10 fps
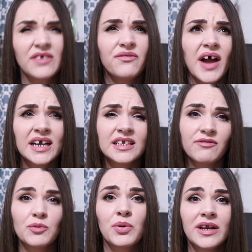In fact,
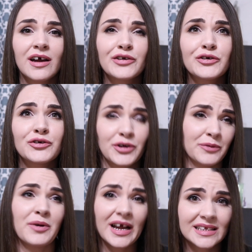if you put it under
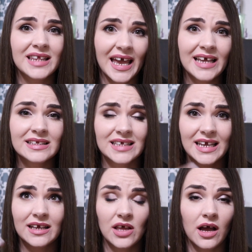direct light,
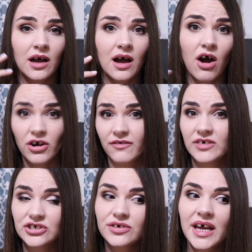like
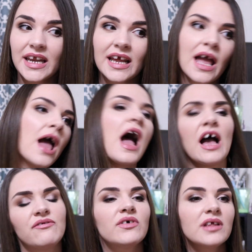artificial lighting,
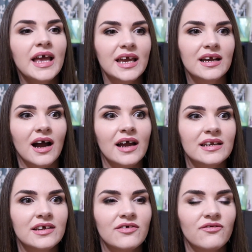I feel like
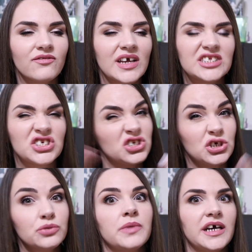it's
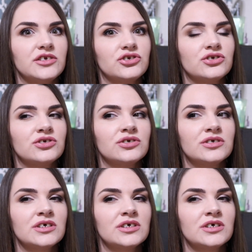too much.